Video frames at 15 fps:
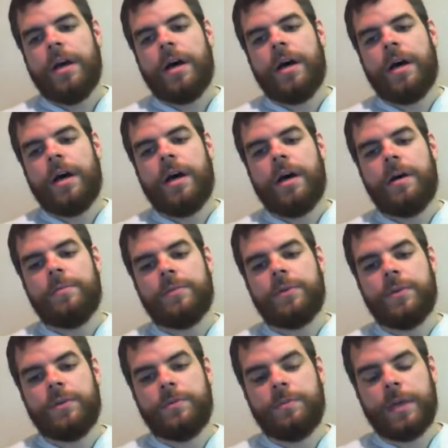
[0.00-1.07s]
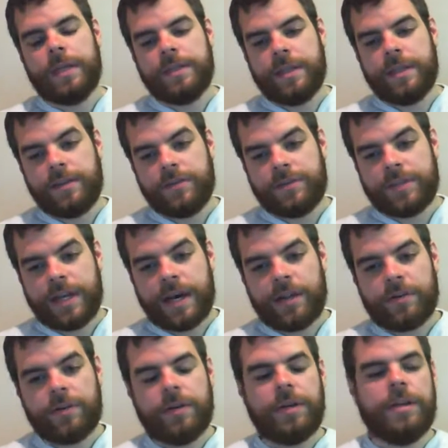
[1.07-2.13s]
Could you maintain your
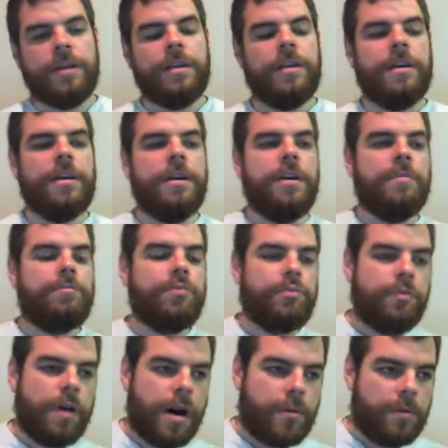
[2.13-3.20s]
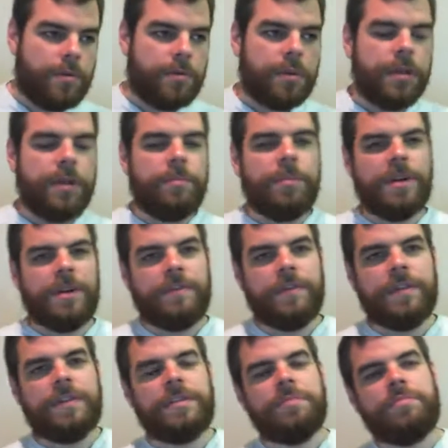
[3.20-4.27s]
salary? Probably.
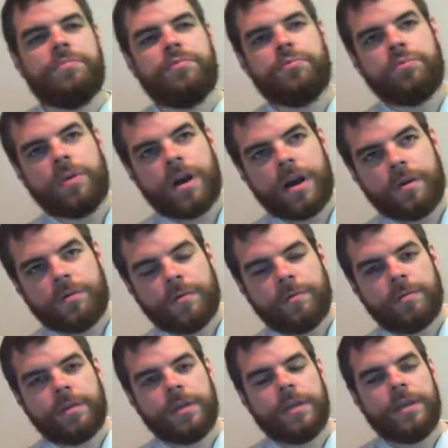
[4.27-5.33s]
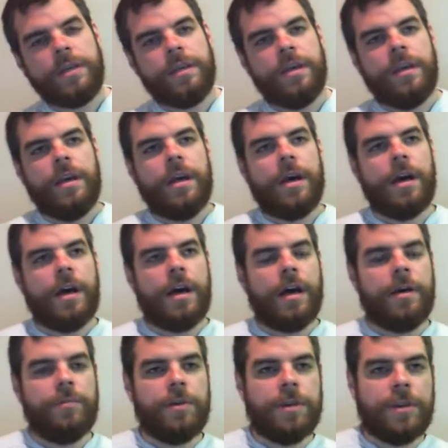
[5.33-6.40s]
Benefits? Probably.
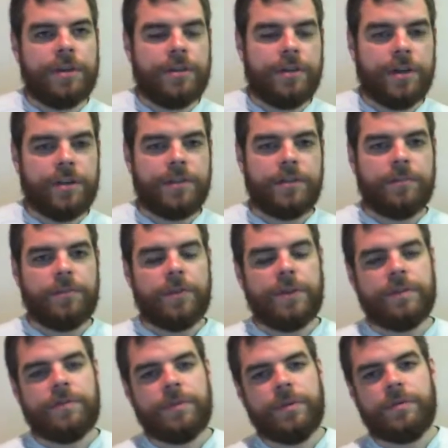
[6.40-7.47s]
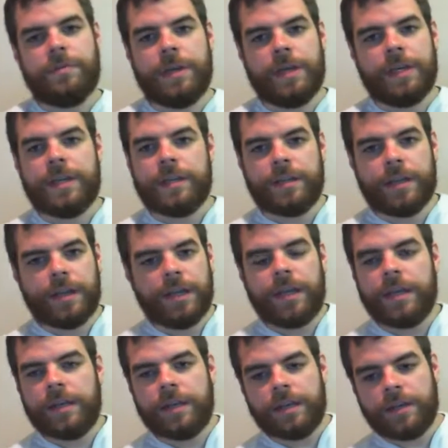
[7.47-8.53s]
Unless you're at some place where you're making
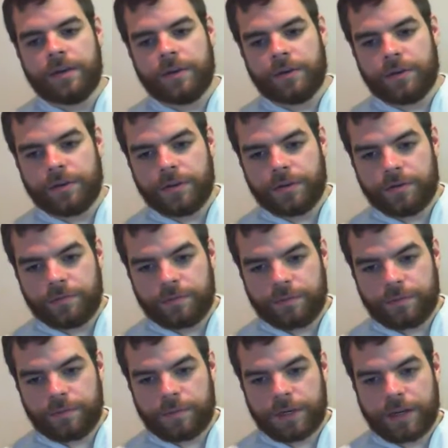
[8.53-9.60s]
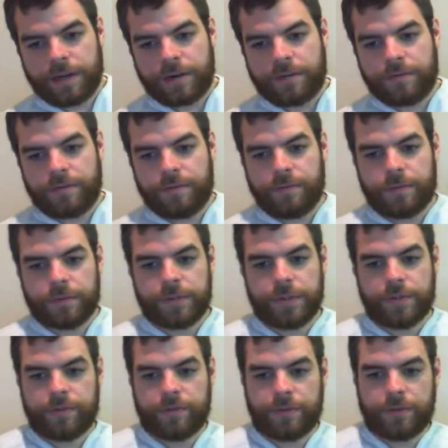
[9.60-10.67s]
like, you've been out of Full
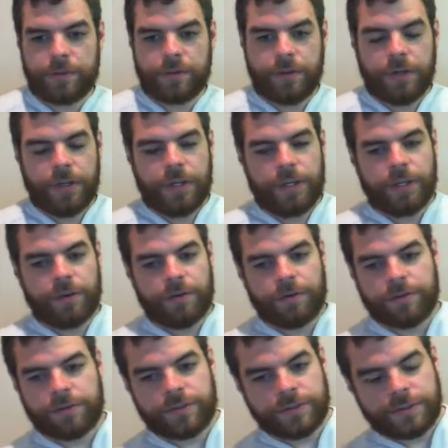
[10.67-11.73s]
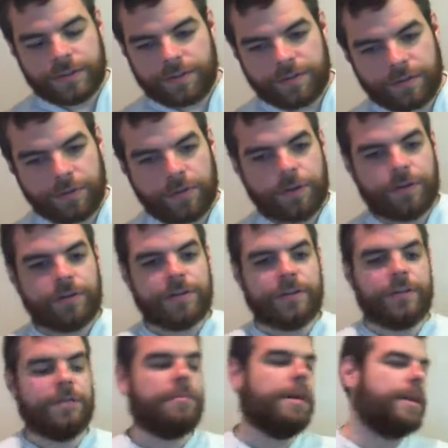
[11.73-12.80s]
Sail for, just a few years
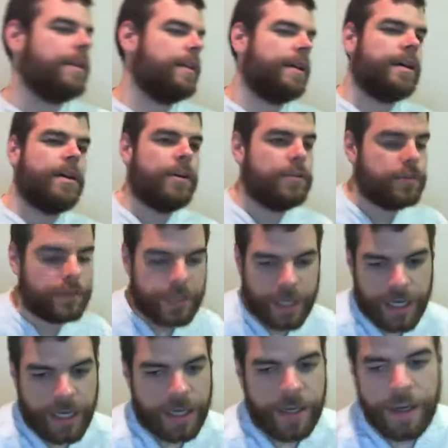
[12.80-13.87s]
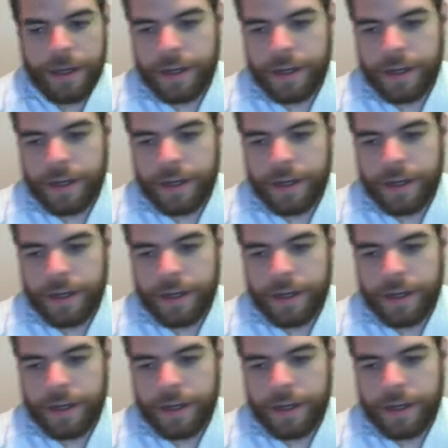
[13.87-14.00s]
and you're making like 100K. You're